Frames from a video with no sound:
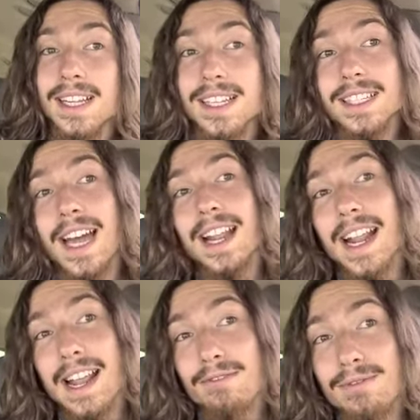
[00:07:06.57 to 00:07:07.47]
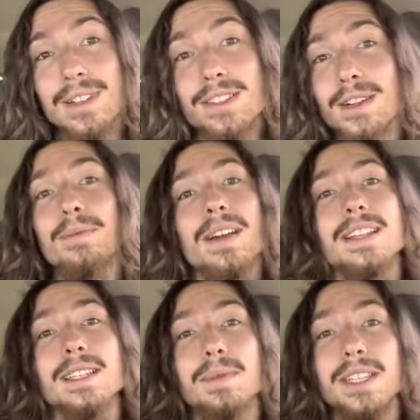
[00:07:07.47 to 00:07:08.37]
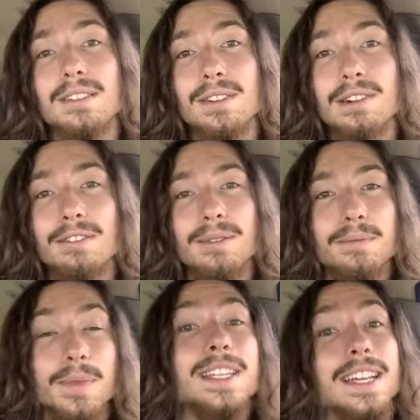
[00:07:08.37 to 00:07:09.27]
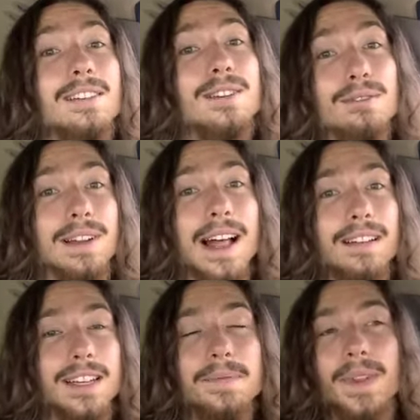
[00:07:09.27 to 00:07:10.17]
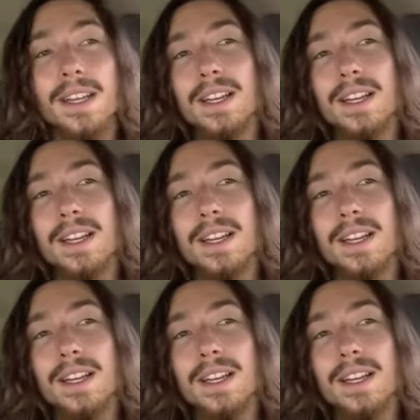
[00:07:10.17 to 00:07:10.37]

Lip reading: is that it really took place in material reality.